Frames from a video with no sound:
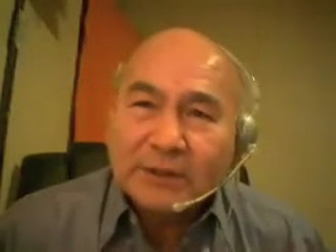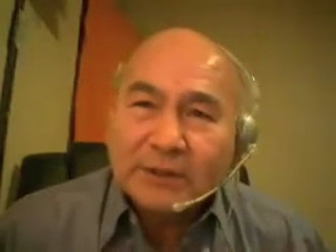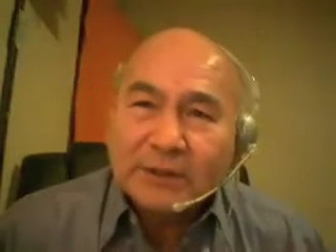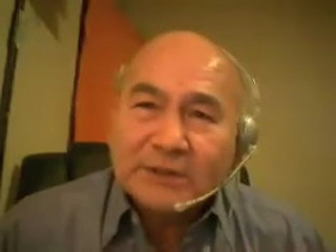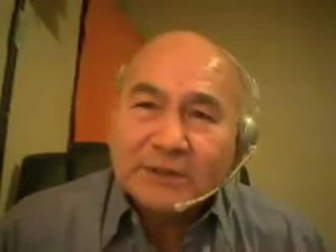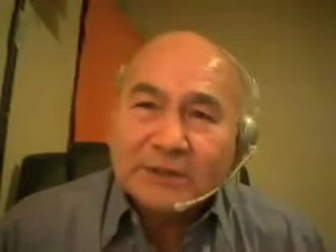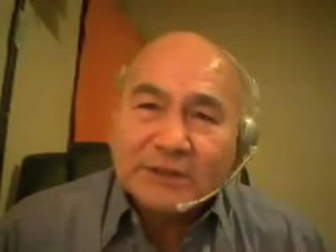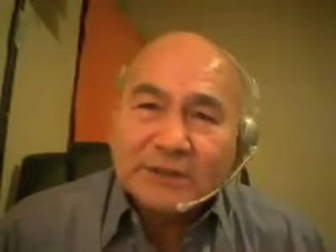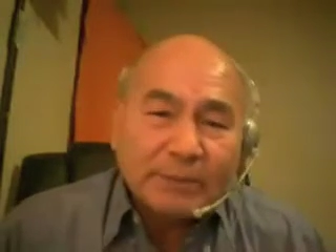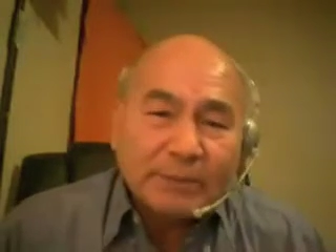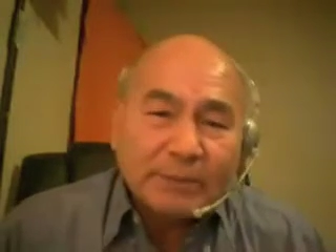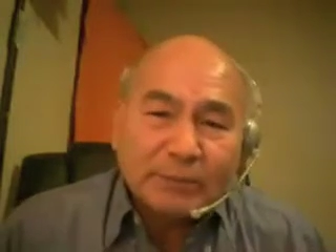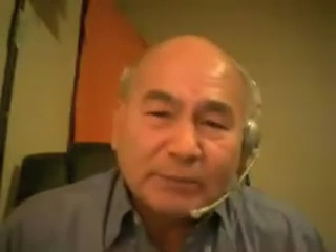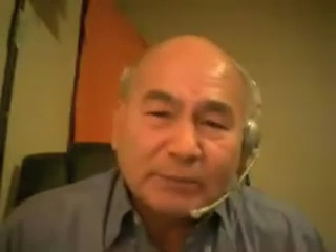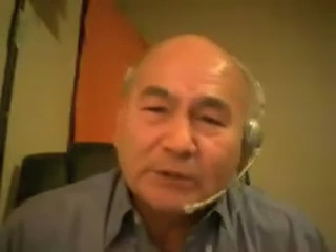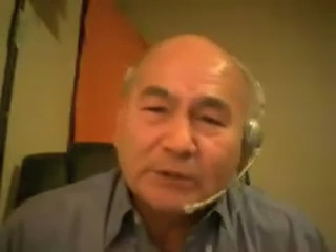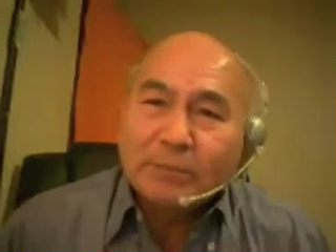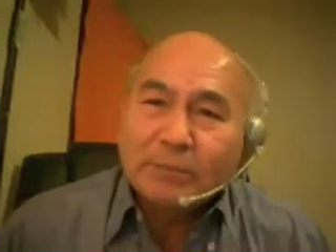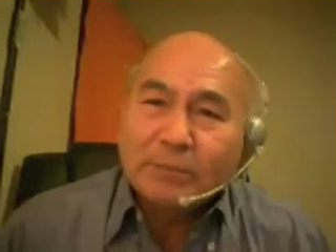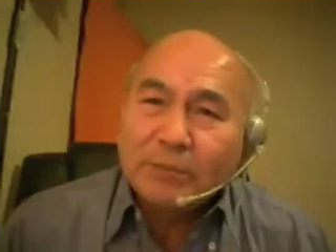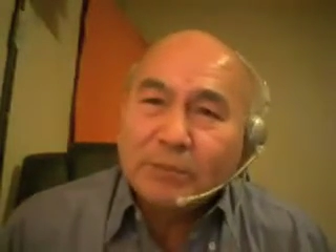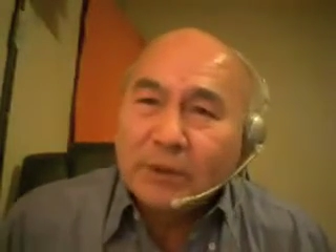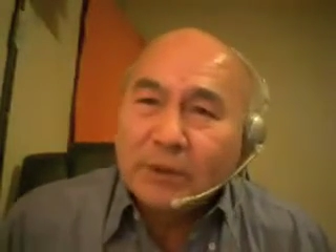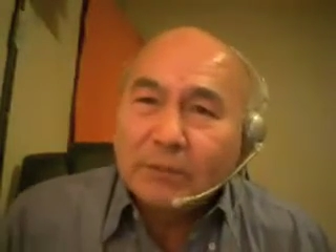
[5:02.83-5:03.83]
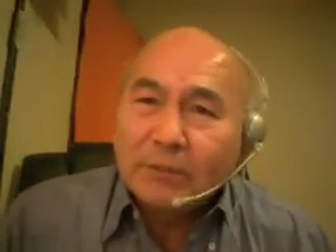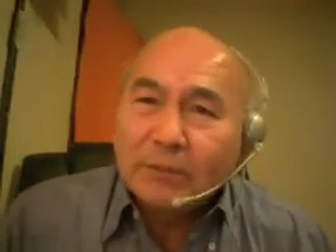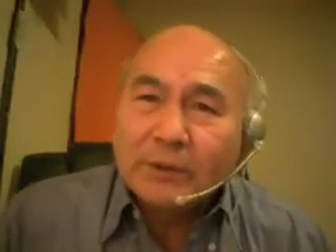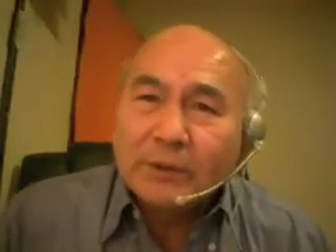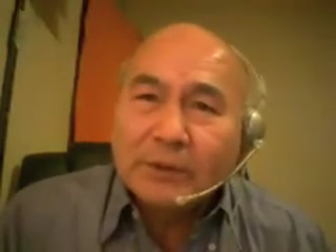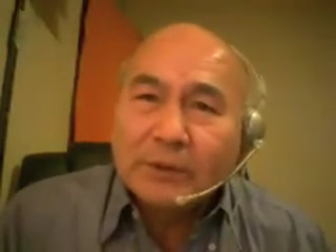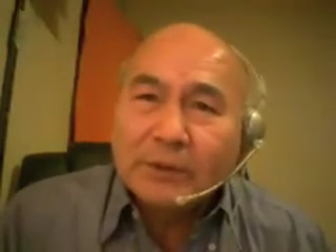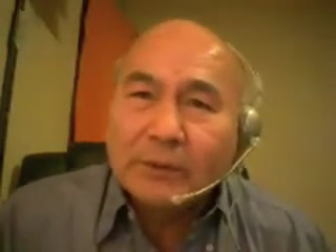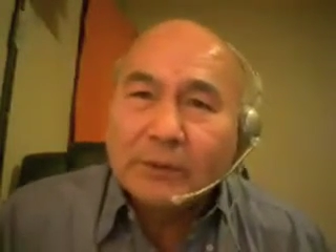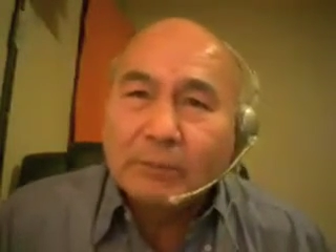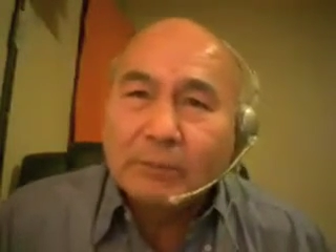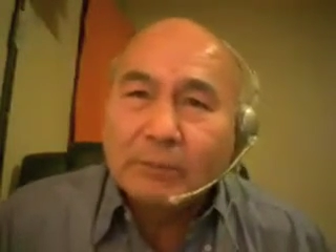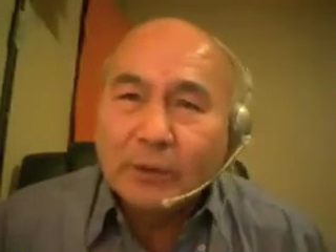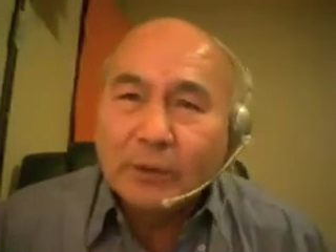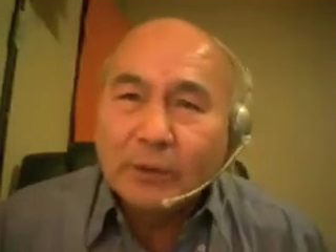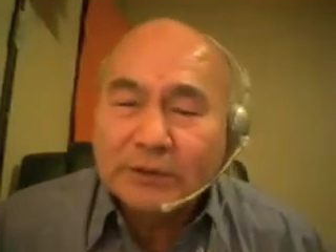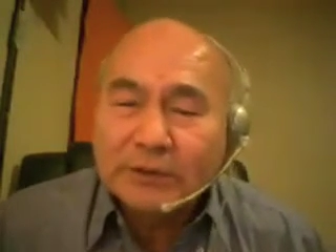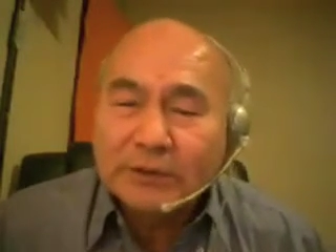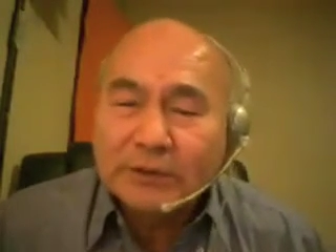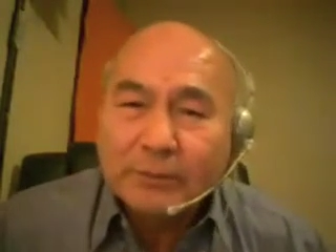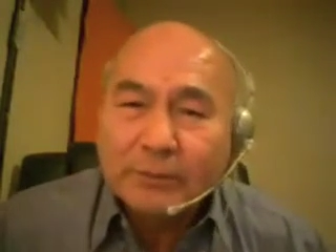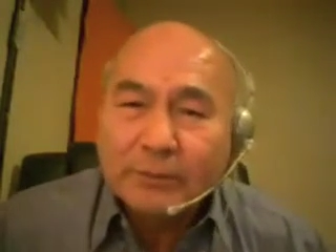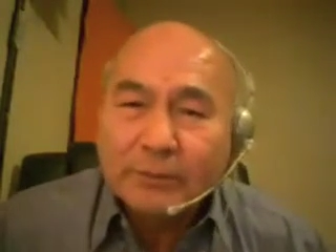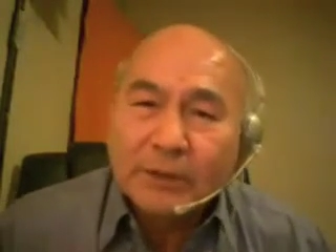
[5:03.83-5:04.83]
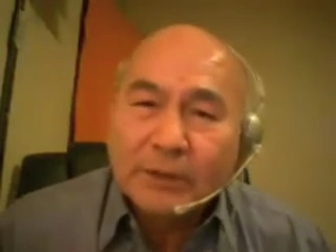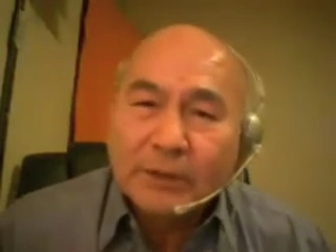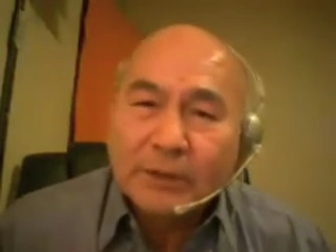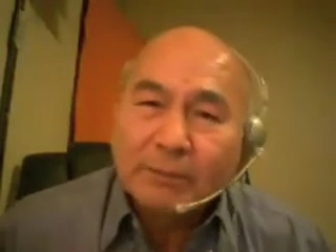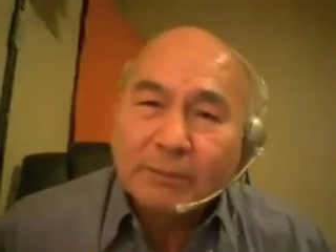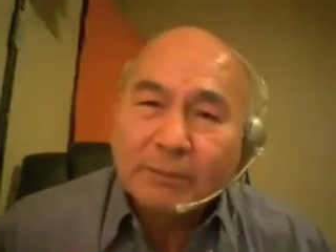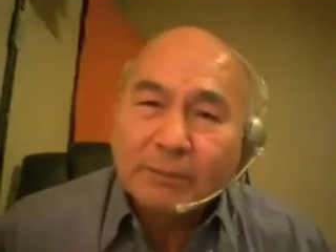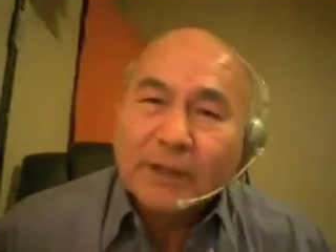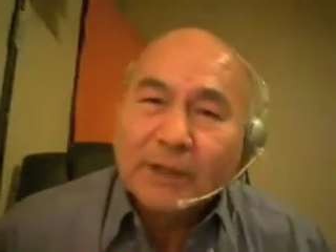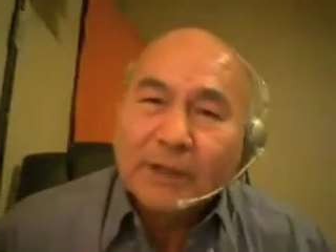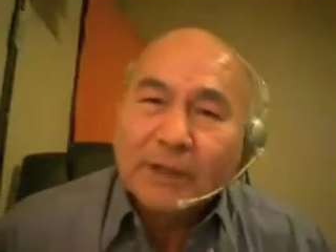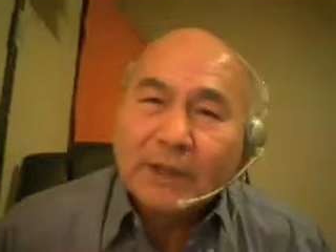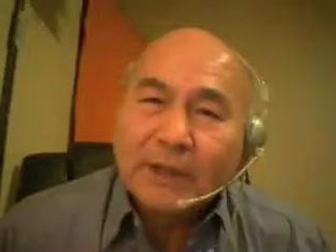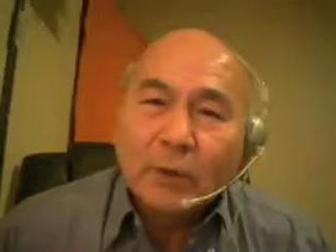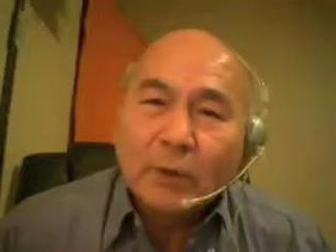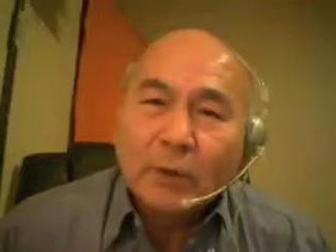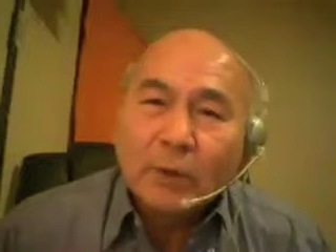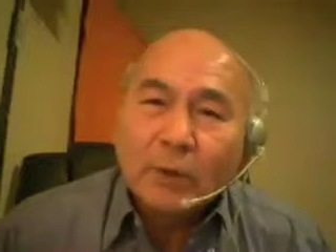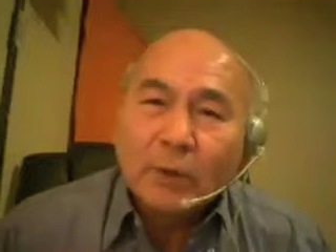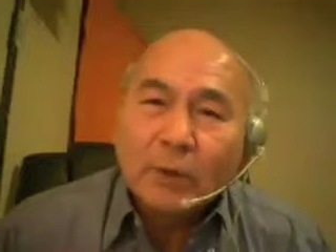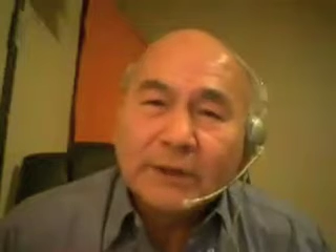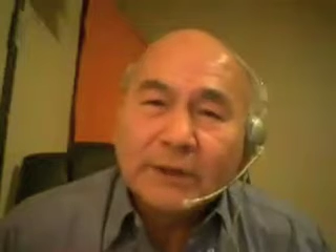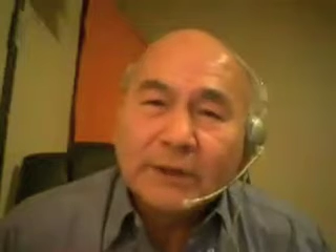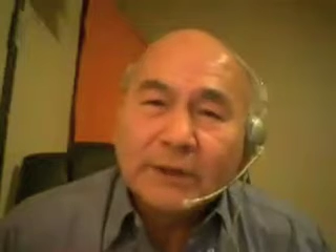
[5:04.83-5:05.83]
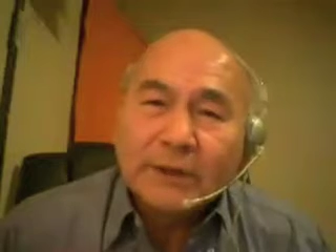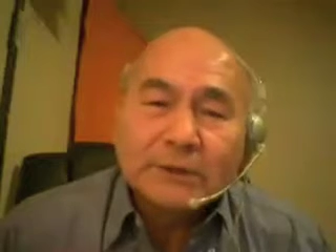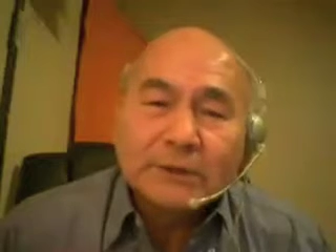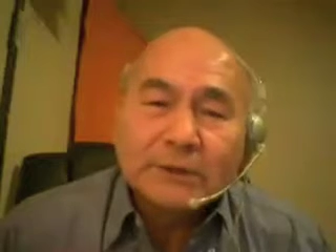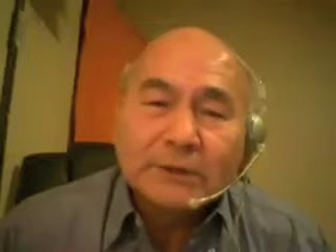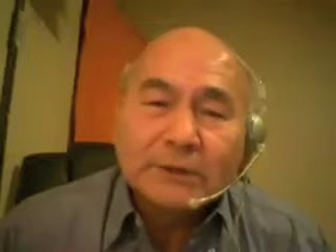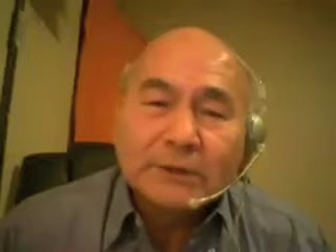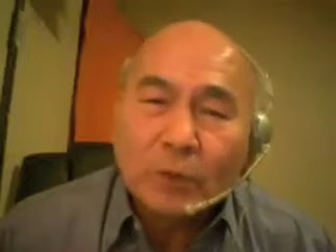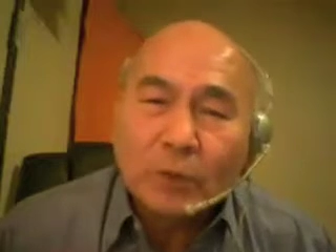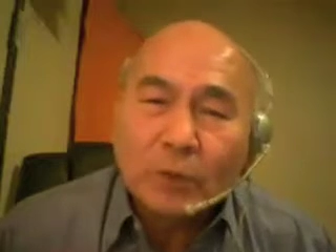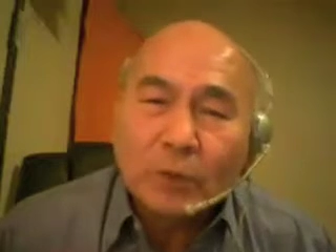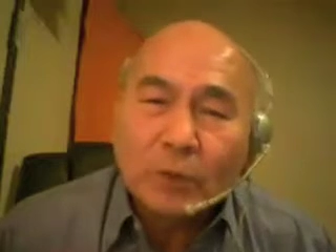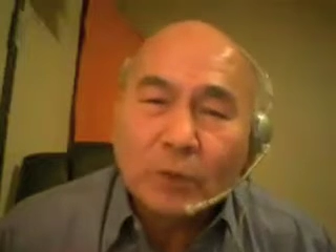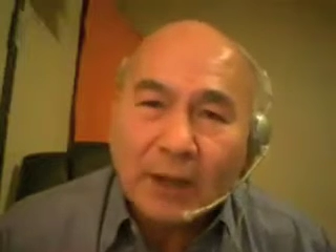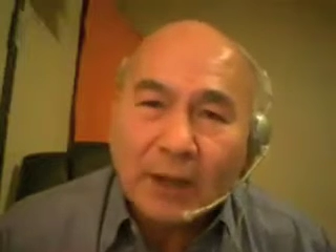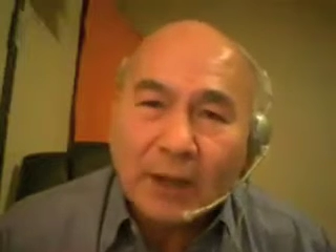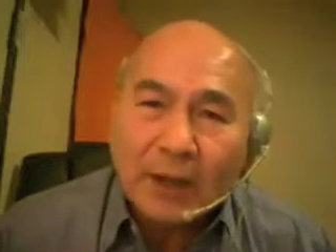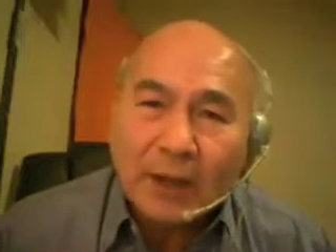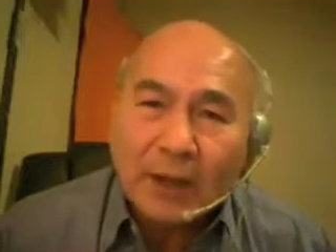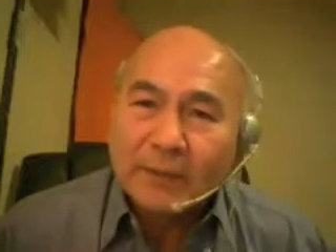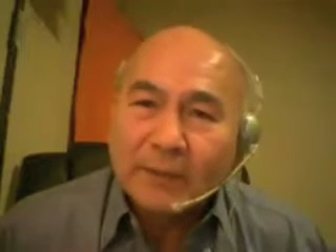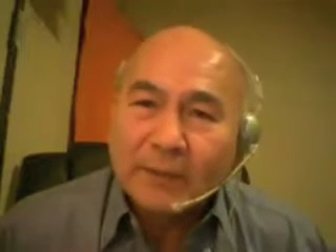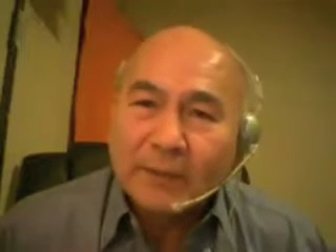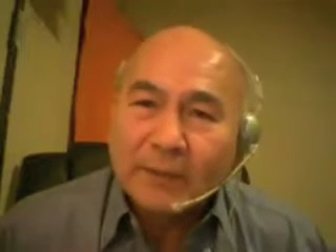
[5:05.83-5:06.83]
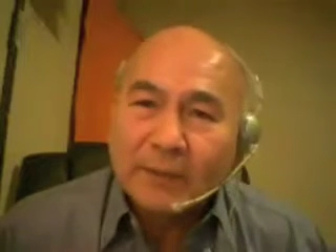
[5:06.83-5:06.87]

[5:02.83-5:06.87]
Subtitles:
It's up to the people at the bottom on the PAY to grow up,